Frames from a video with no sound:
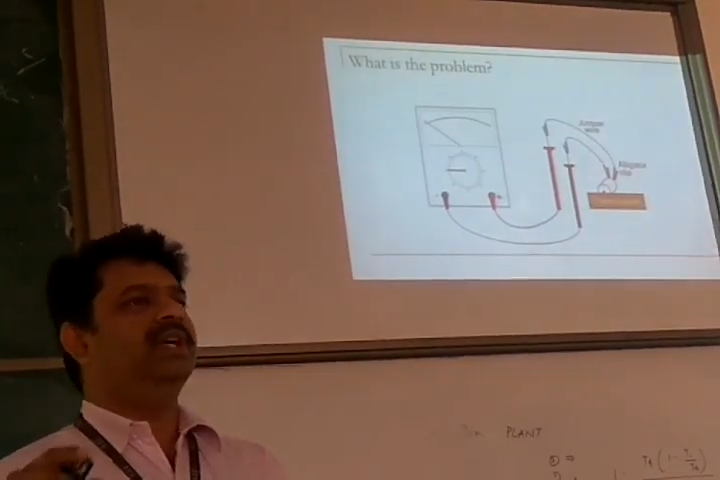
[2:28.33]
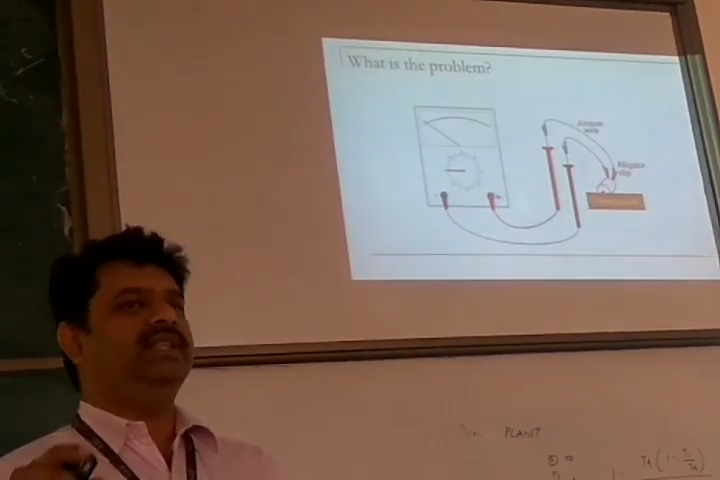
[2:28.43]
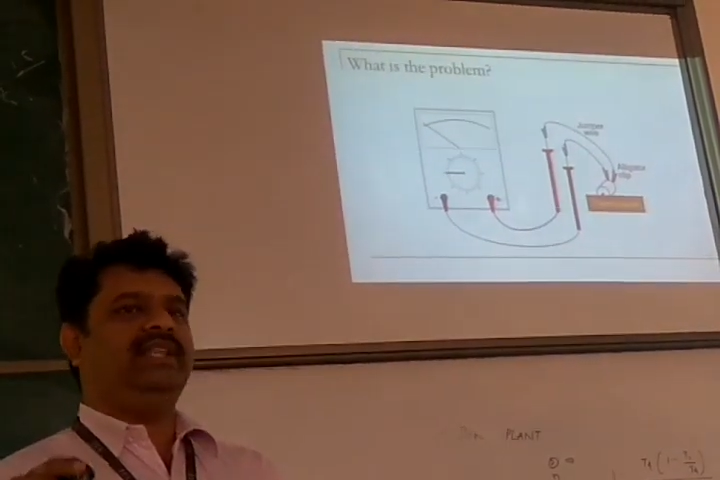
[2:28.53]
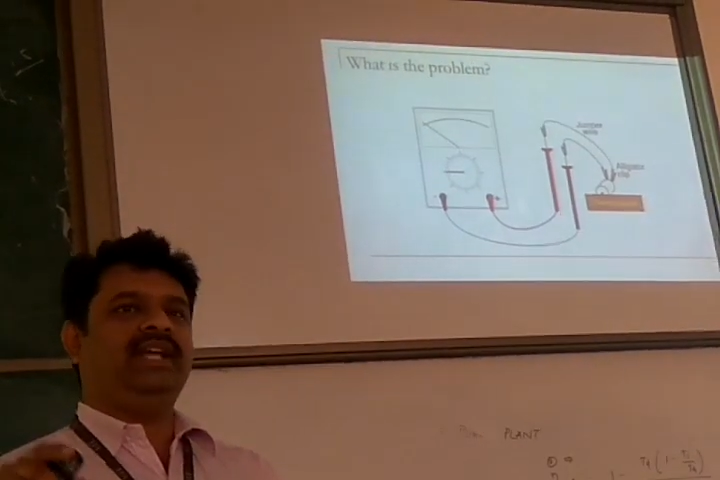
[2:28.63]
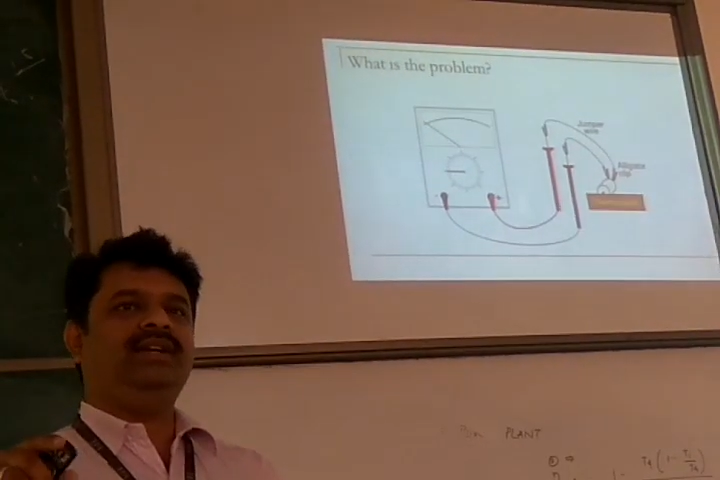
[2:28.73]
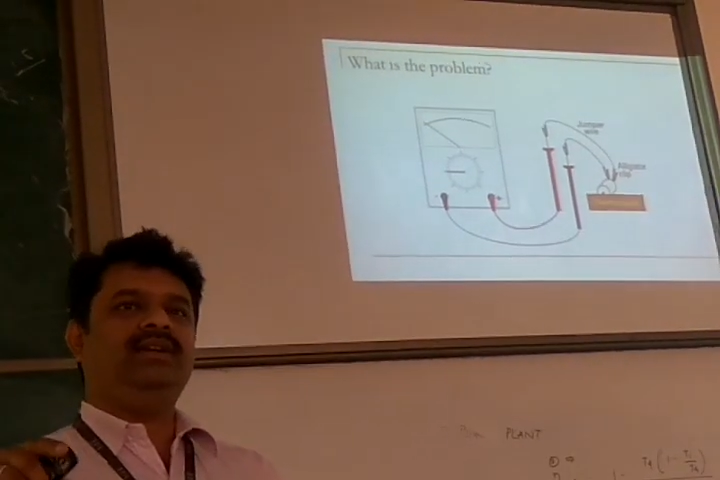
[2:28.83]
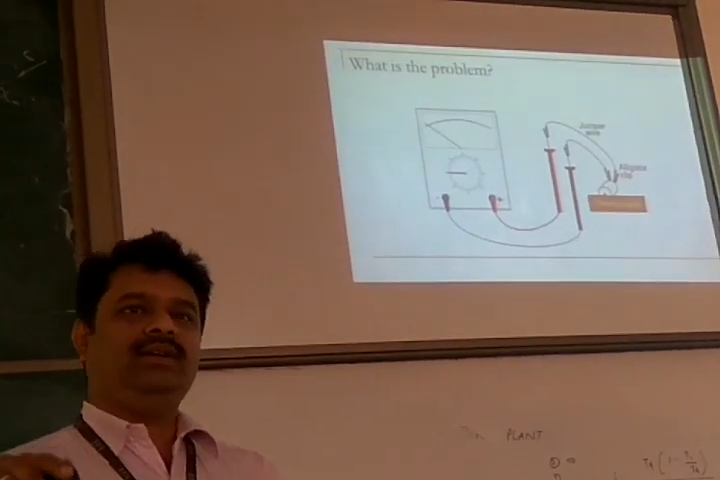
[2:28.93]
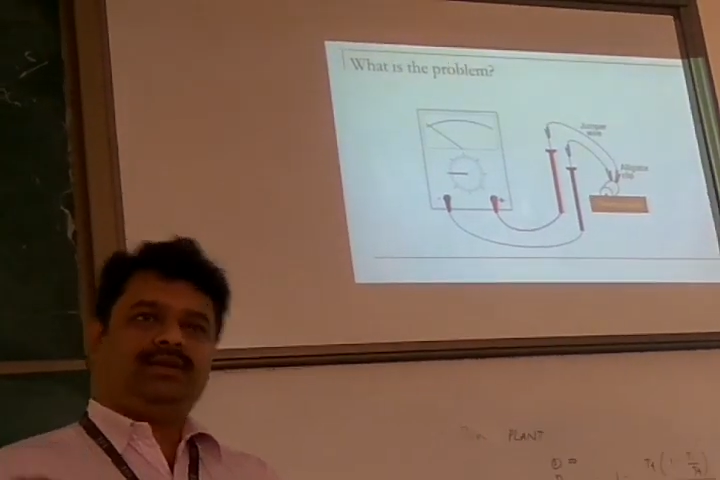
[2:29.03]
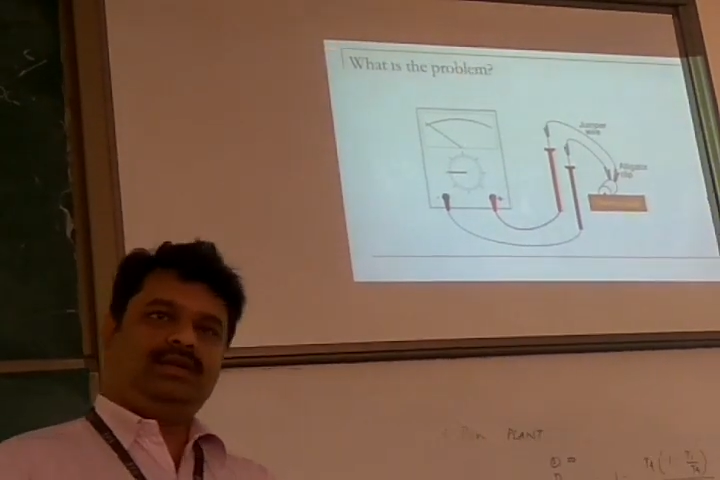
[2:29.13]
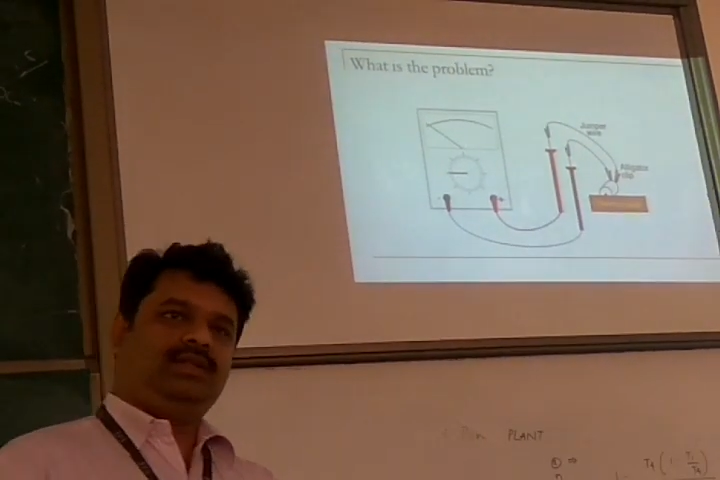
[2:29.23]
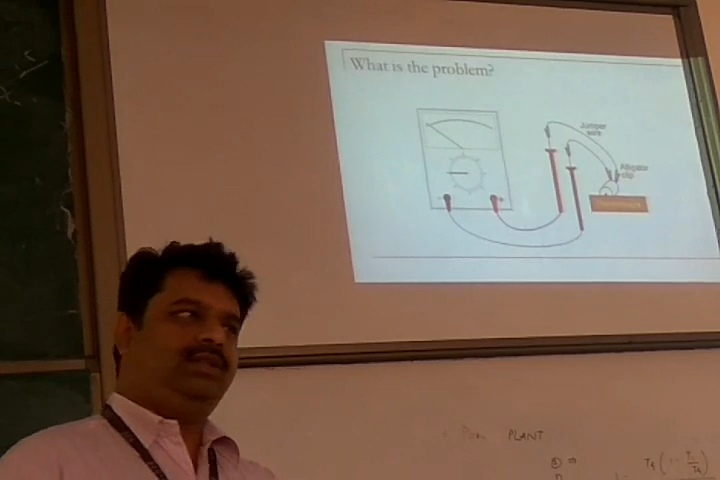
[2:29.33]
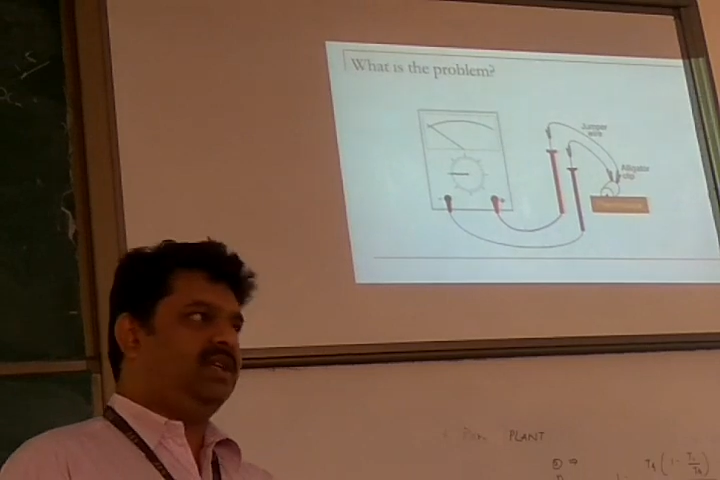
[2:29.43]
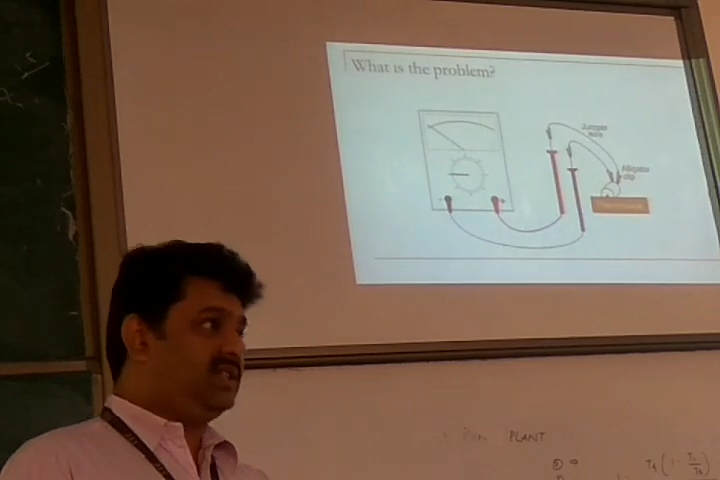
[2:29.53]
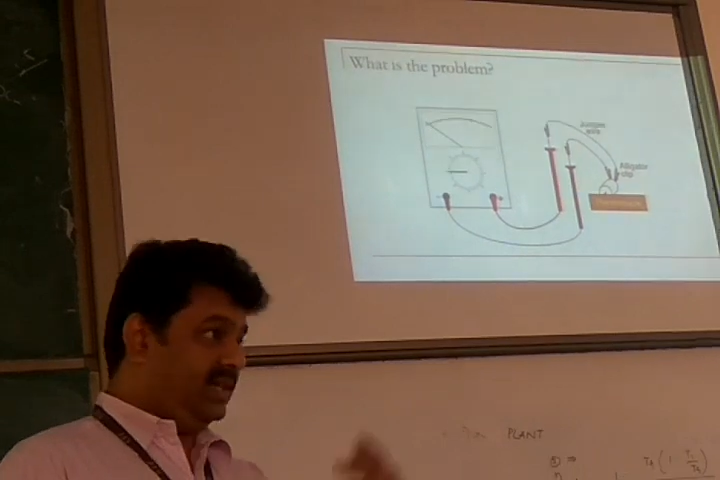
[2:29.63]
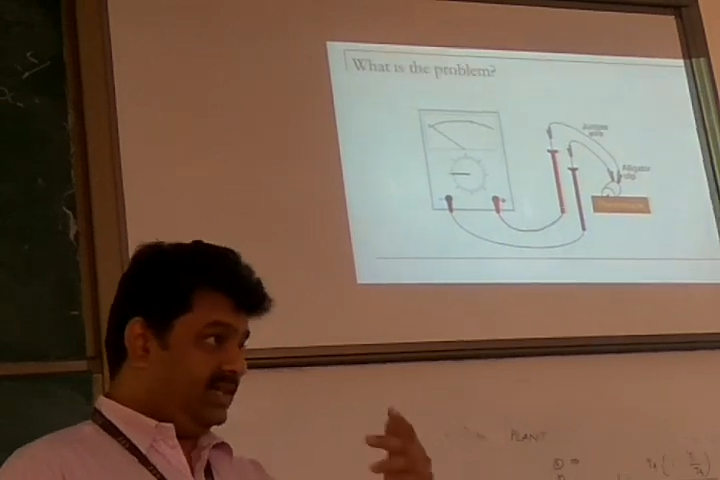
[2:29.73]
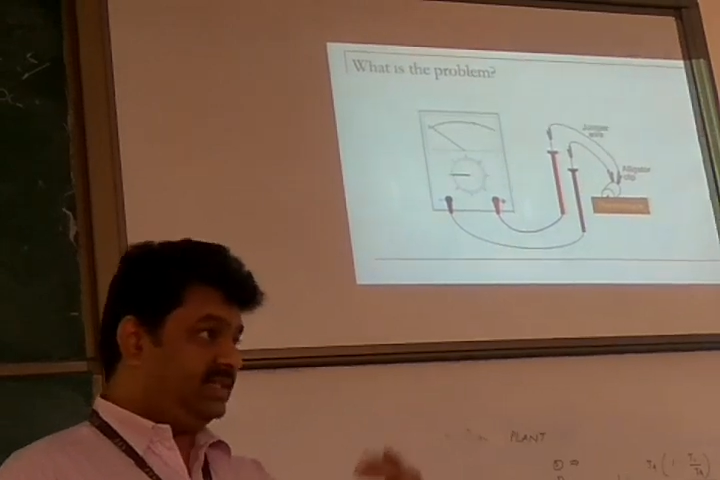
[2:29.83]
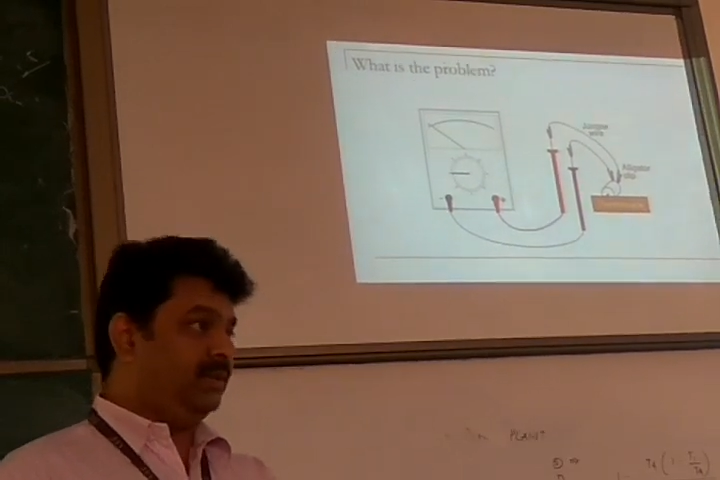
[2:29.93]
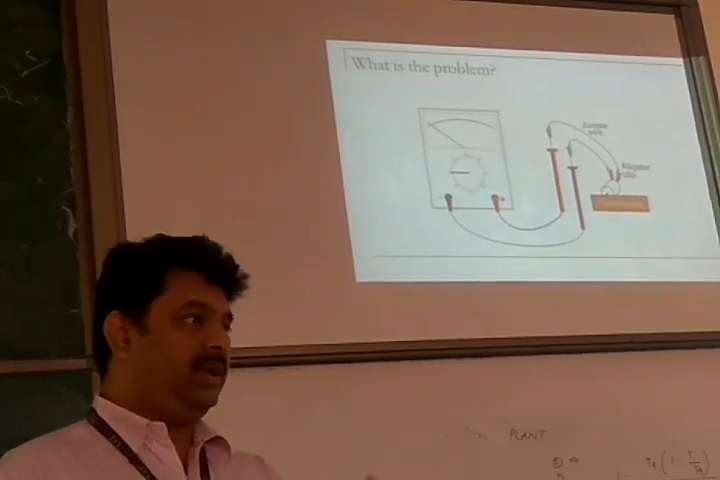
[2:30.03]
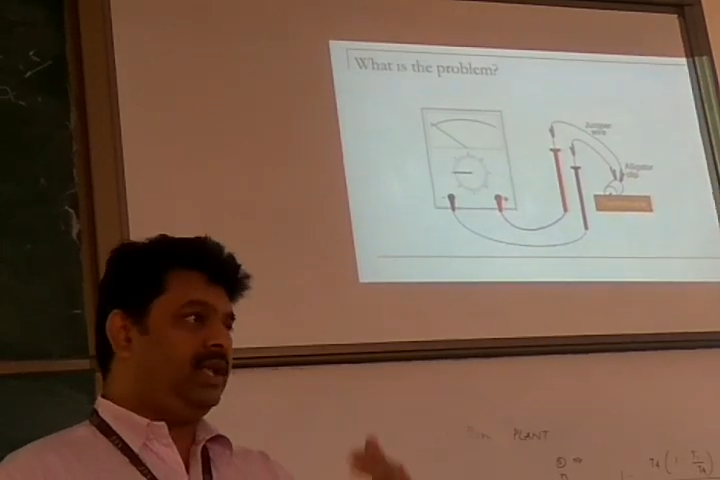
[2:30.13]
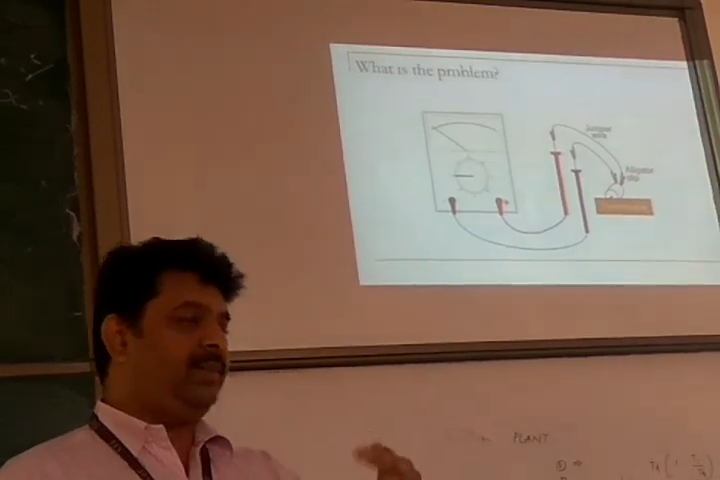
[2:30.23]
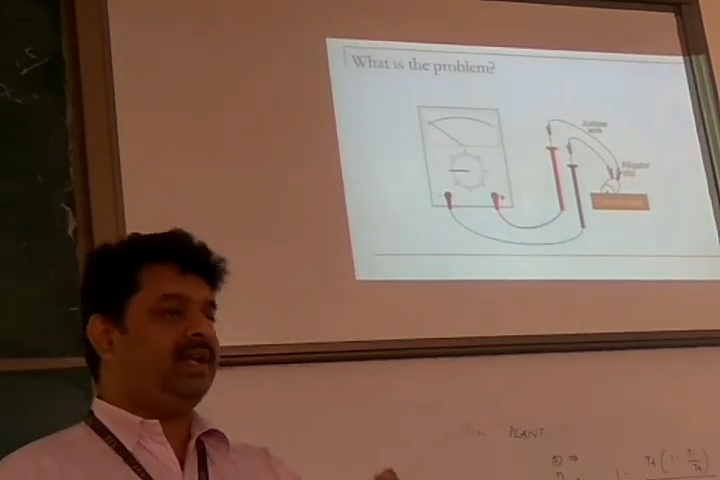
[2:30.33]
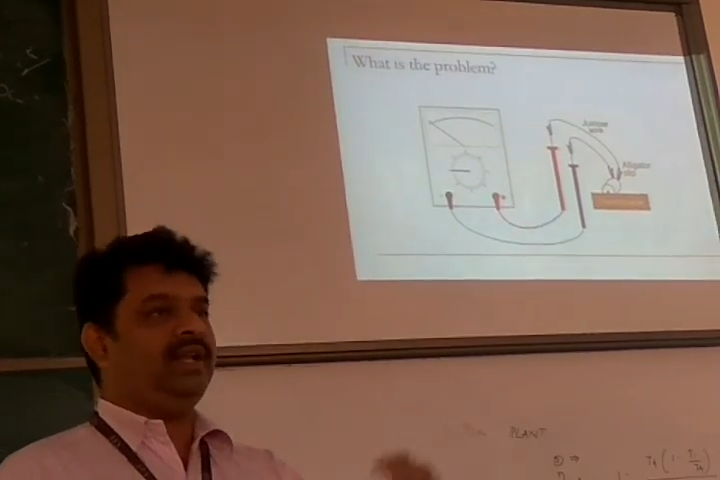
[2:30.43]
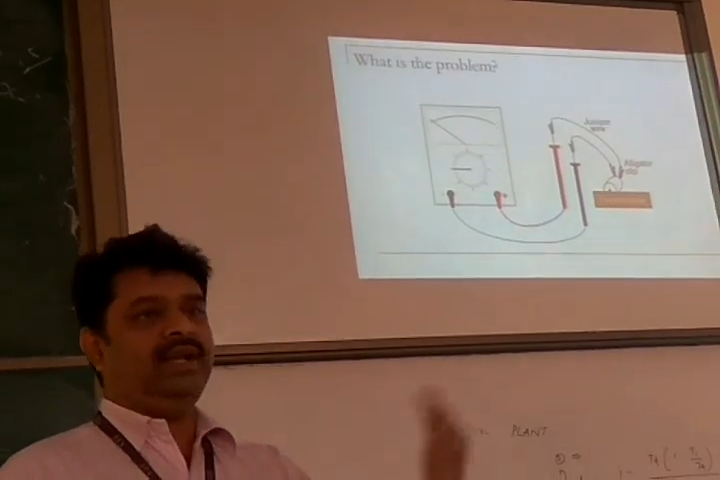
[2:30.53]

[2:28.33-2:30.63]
Then the dissimilar metal